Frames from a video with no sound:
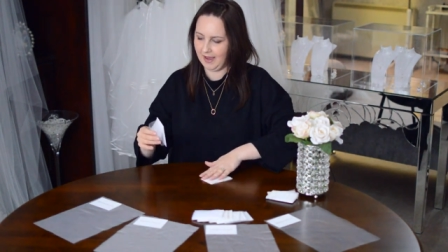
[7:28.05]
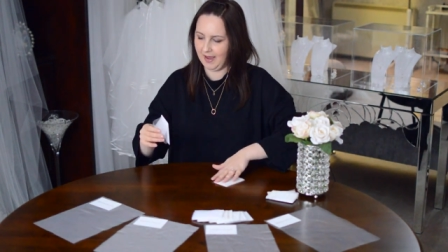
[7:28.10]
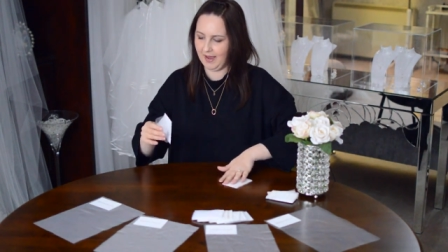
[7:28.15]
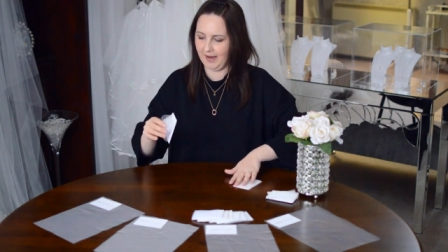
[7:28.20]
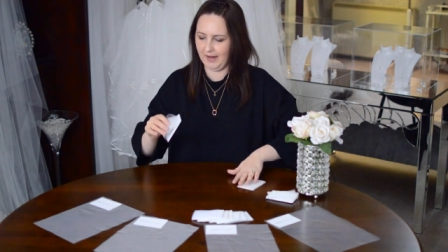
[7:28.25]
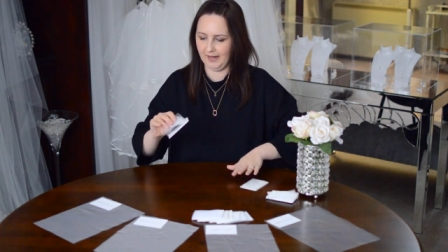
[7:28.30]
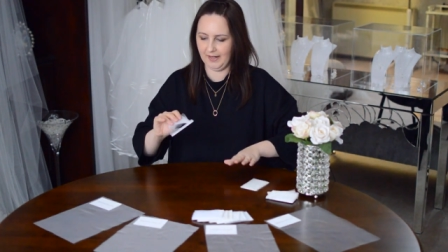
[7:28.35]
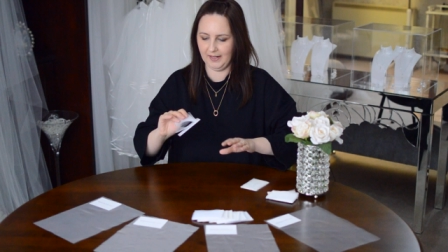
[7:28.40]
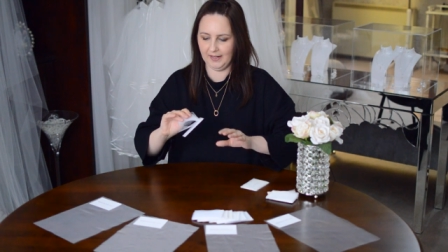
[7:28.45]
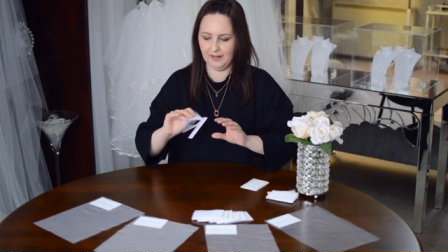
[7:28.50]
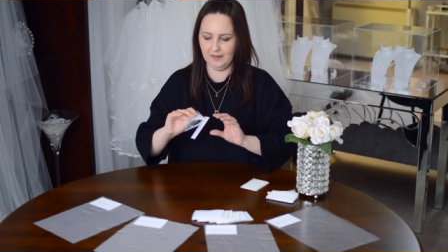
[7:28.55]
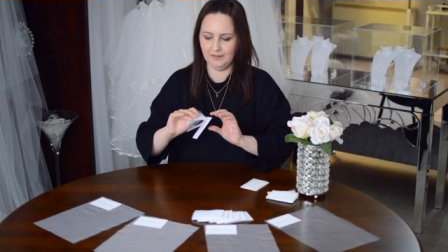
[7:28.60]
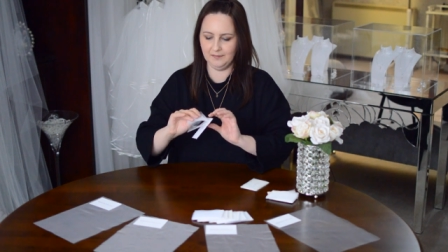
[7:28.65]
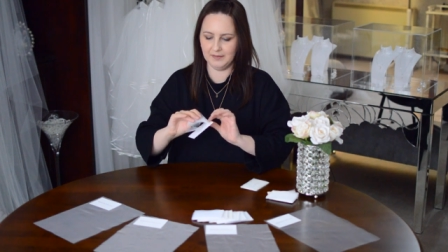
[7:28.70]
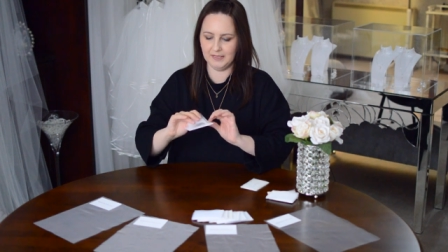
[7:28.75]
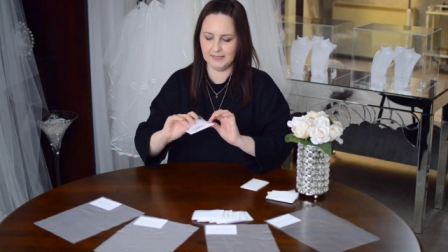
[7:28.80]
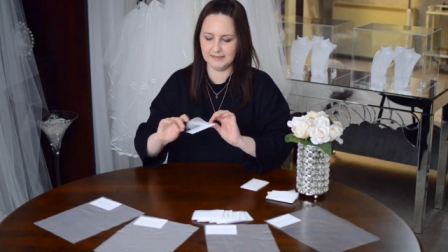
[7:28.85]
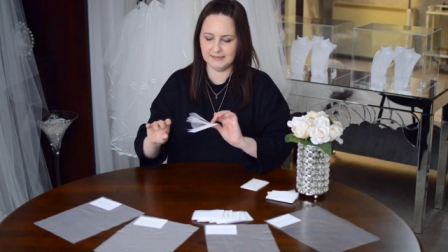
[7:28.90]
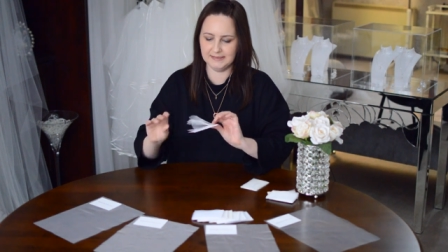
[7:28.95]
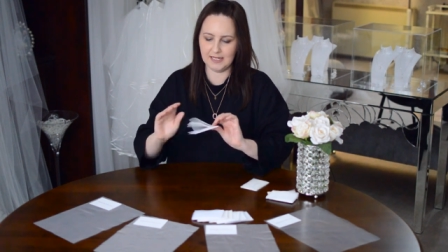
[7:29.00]

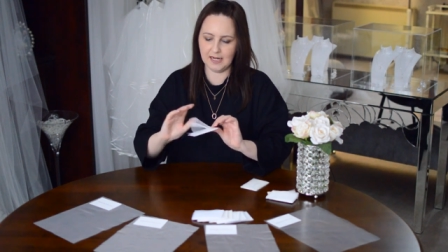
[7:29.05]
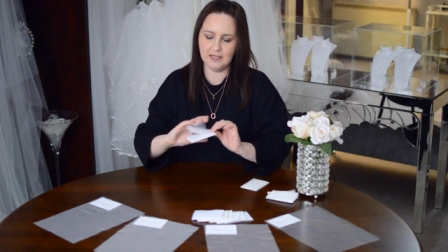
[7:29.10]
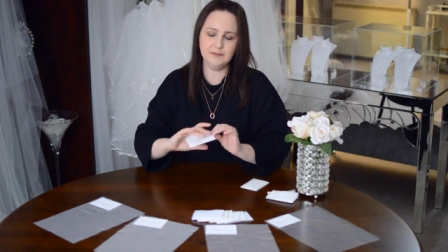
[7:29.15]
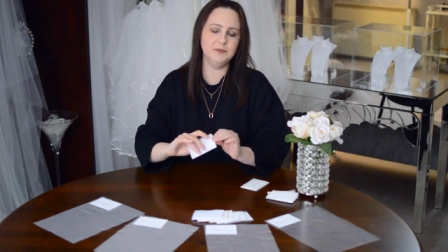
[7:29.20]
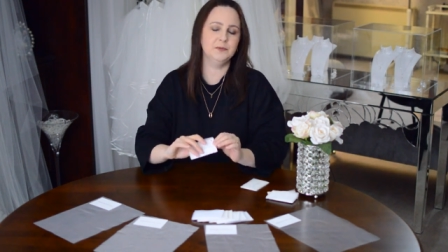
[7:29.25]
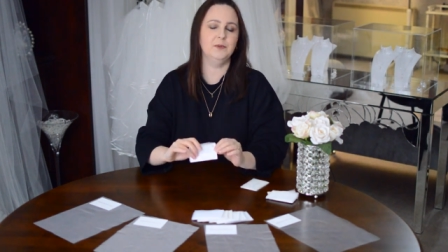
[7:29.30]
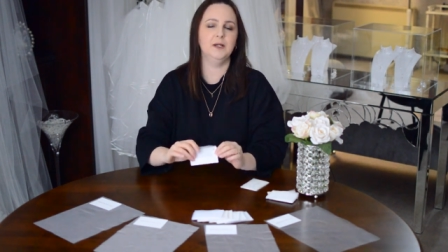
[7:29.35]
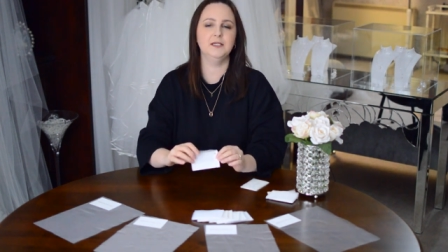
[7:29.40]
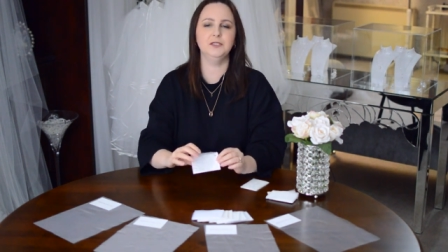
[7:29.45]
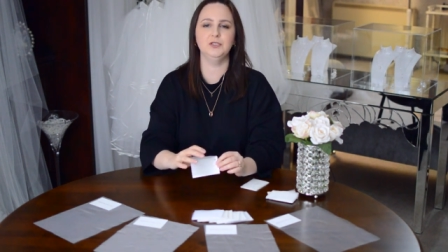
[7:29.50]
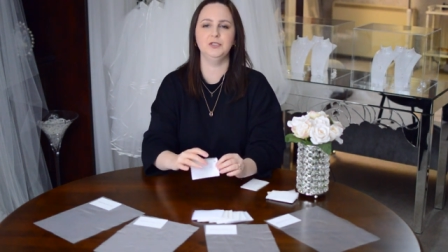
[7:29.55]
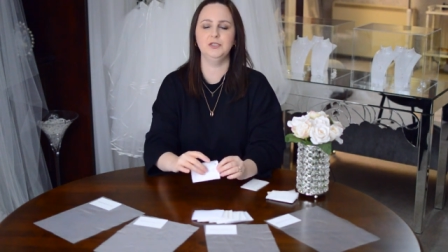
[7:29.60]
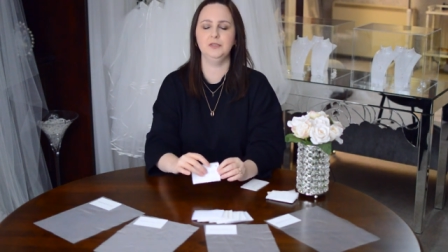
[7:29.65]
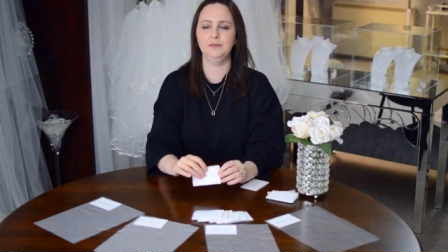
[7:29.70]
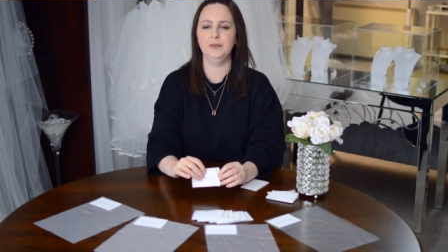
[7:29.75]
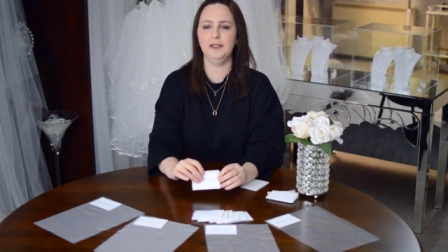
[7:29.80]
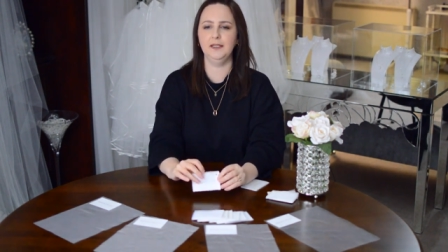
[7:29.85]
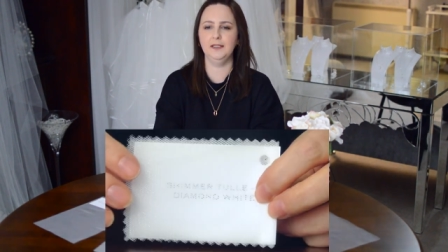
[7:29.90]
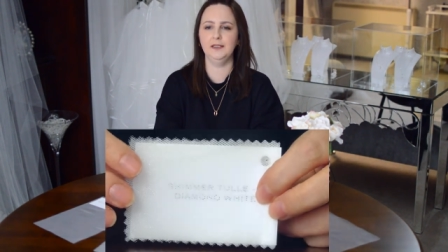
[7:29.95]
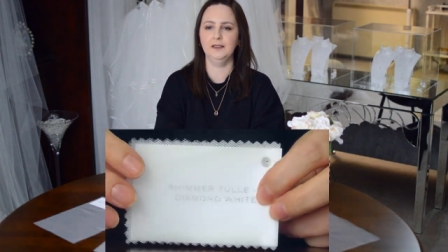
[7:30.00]
Diamond white
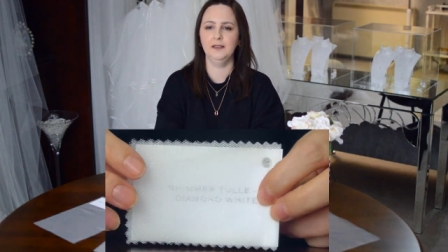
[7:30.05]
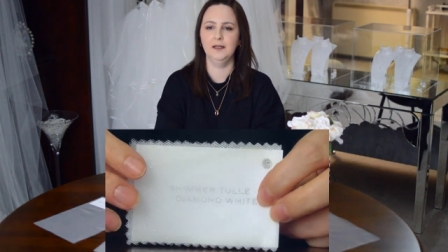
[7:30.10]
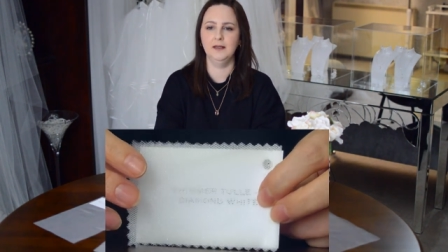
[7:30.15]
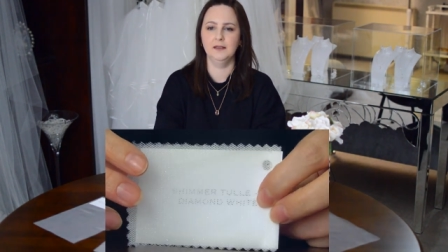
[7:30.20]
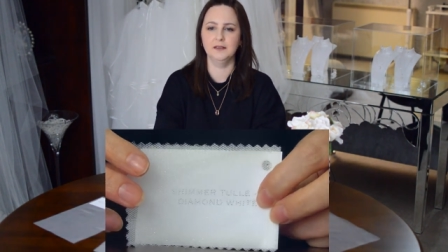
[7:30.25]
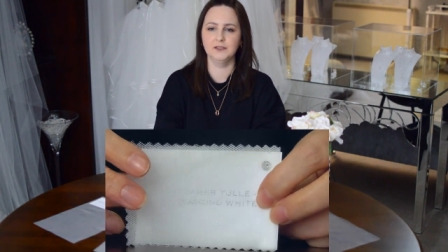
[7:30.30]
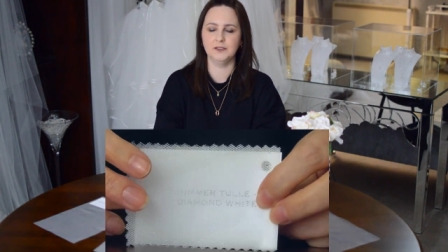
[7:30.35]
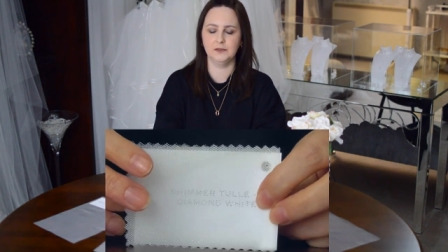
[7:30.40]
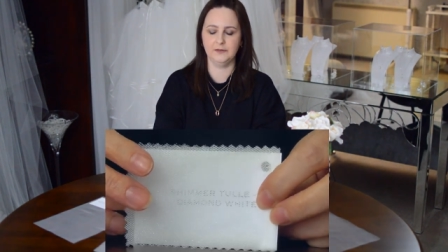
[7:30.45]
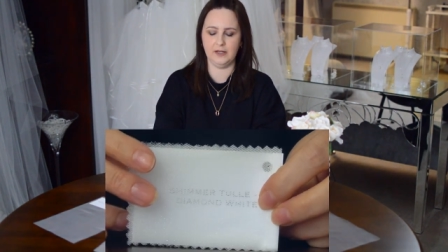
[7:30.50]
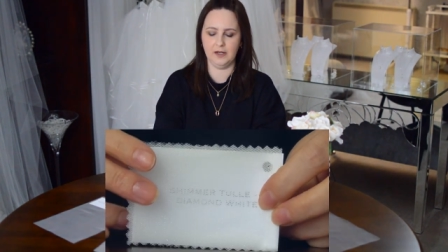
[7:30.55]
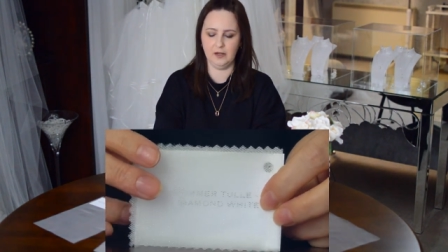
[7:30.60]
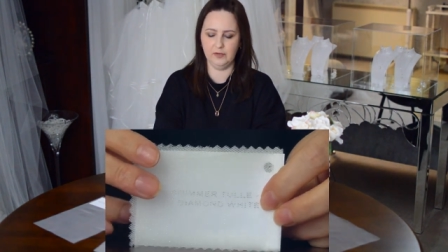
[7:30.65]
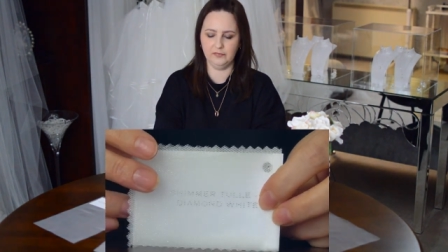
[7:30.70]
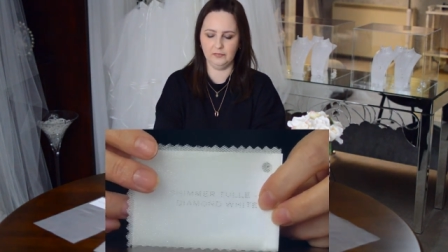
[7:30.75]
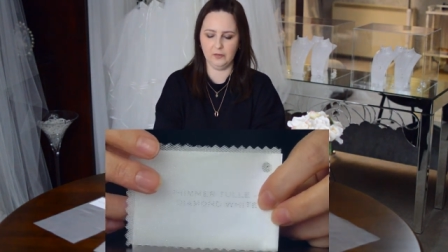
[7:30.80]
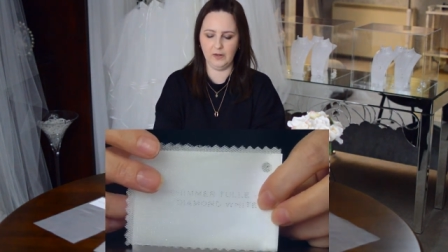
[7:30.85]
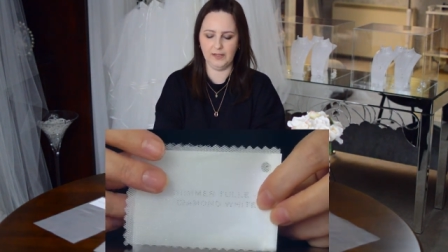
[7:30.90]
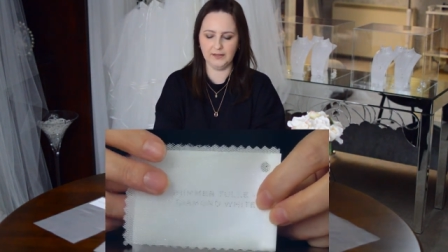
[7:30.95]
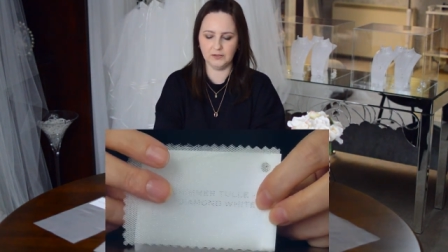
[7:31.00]
shimmer, so that
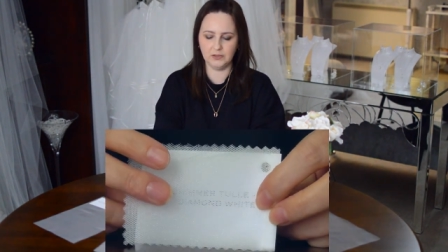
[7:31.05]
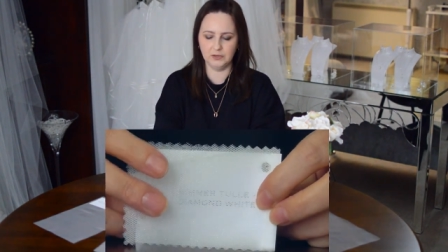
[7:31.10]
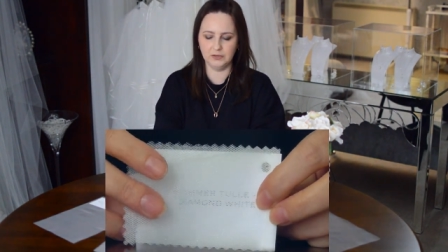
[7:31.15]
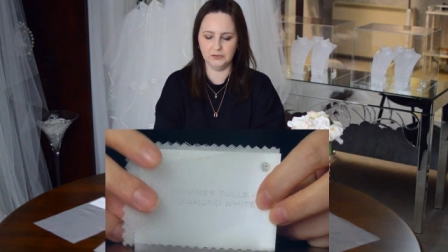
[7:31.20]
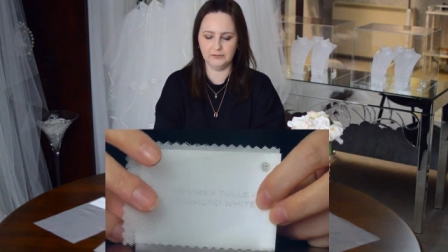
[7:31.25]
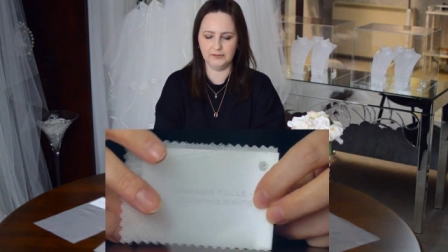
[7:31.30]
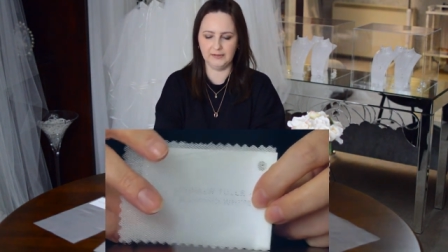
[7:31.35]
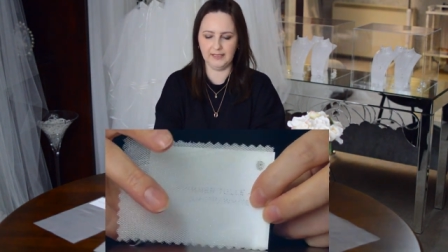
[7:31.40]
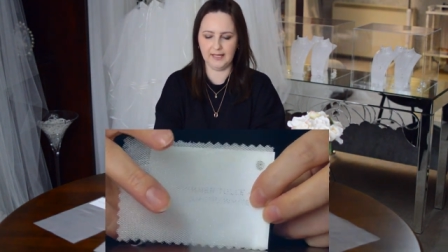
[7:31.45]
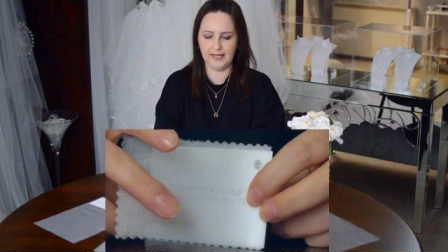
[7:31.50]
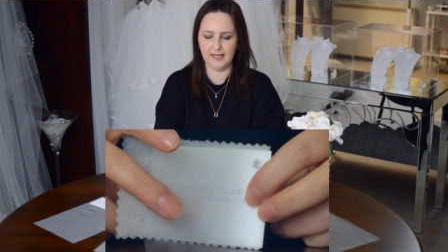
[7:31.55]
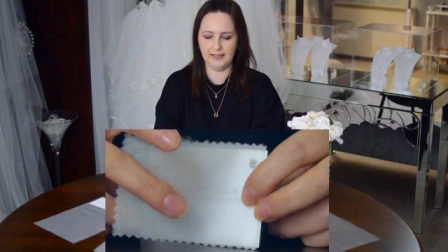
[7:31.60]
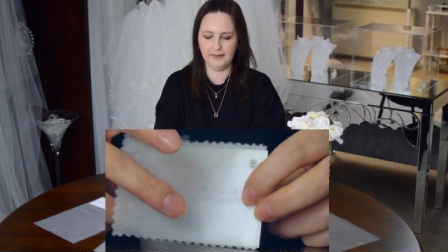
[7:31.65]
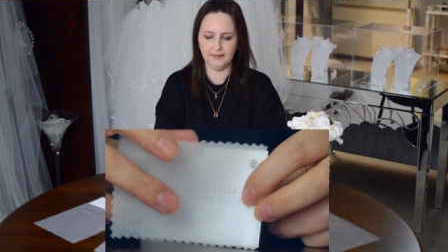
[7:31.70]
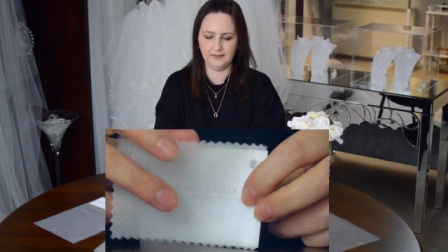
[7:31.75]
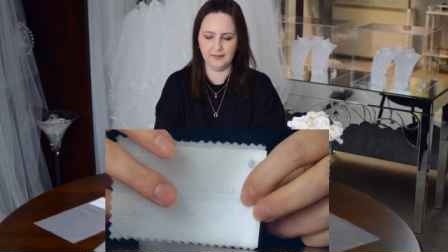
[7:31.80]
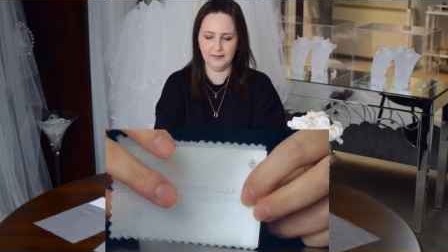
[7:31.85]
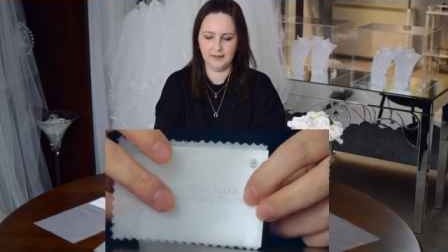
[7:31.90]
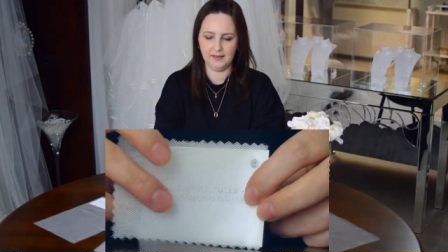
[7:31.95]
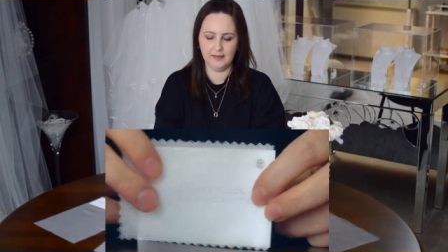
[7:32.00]
off-white colour
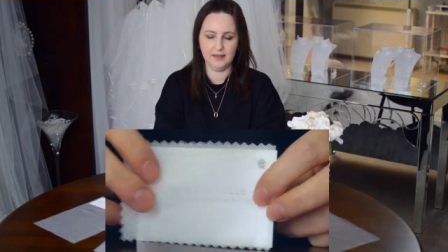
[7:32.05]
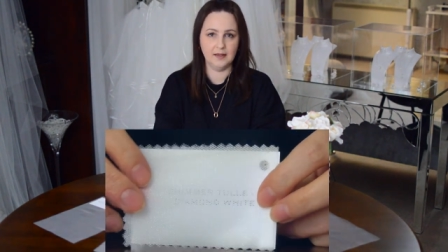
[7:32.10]
again,